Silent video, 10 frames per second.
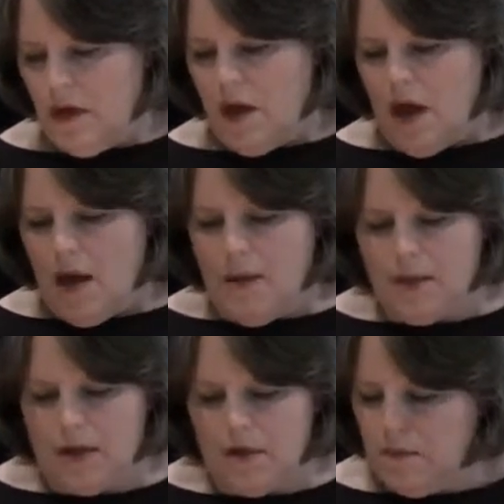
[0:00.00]
I'm
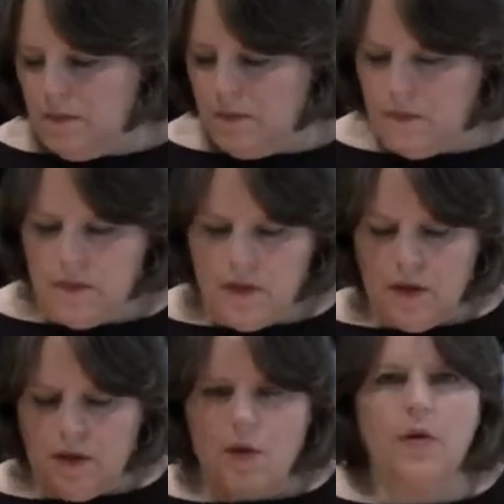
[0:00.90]
going to
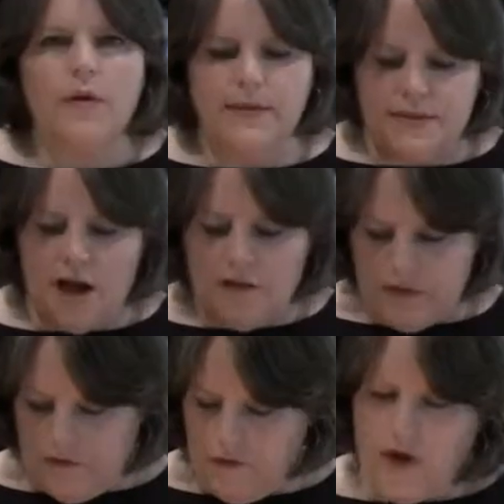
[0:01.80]
cool these off
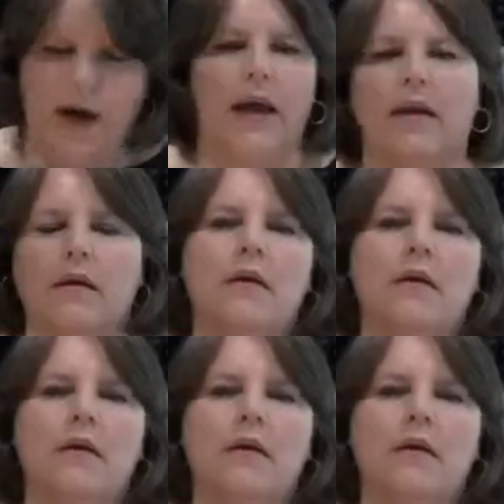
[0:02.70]
before I